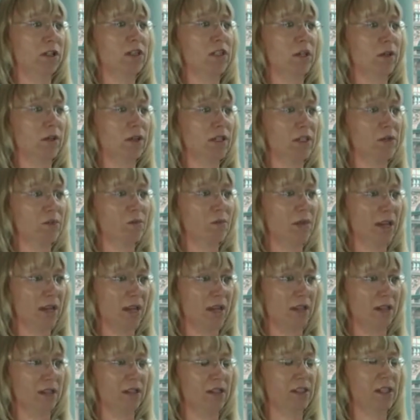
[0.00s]
So this
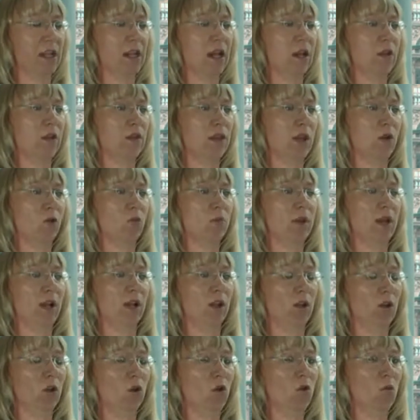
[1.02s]
means that there will be a
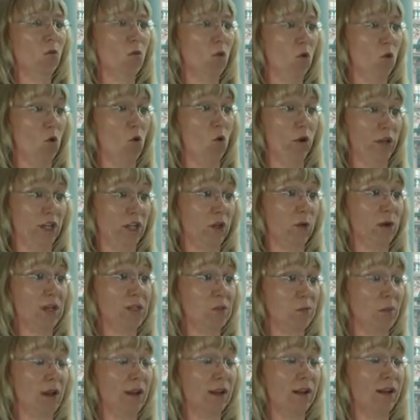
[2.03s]
lot more
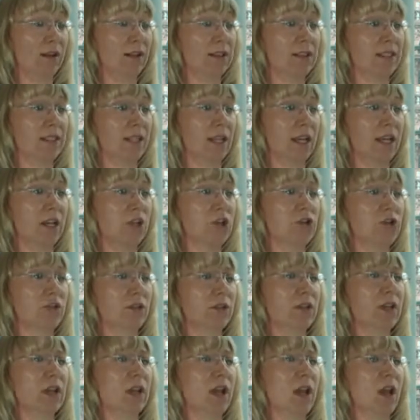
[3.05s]
US patent
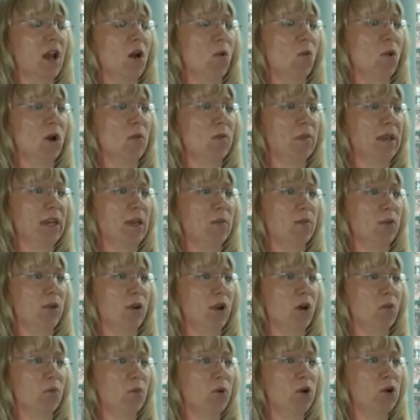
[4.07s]
litigation where people
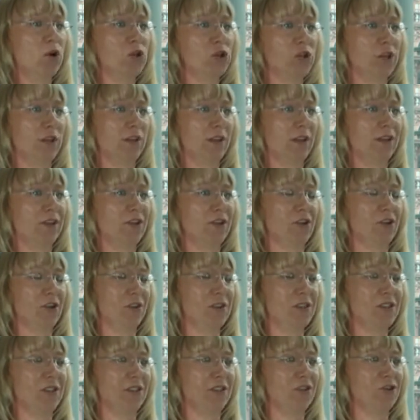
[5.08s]
are pushing their
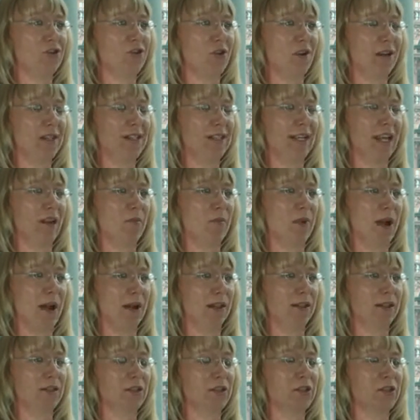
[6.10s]
chances trying to get
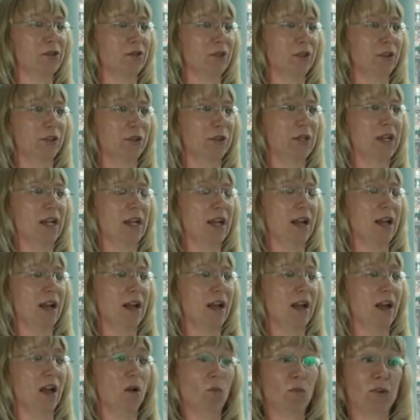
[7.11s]
patents through,
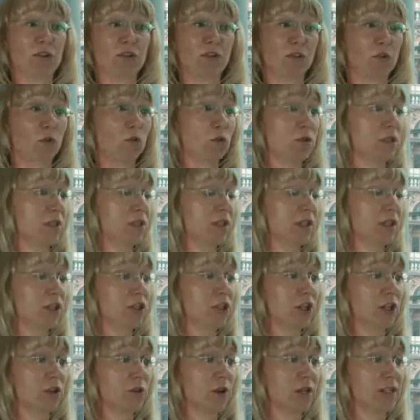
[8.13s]
which of course is going to
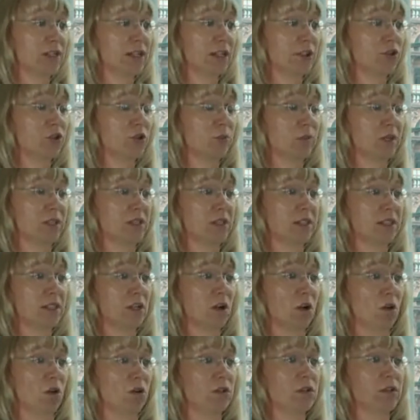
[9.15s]
generate extra business
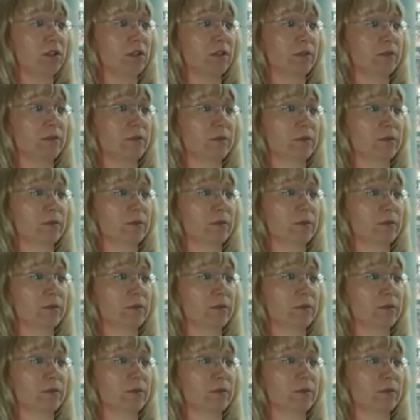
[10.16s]
cost.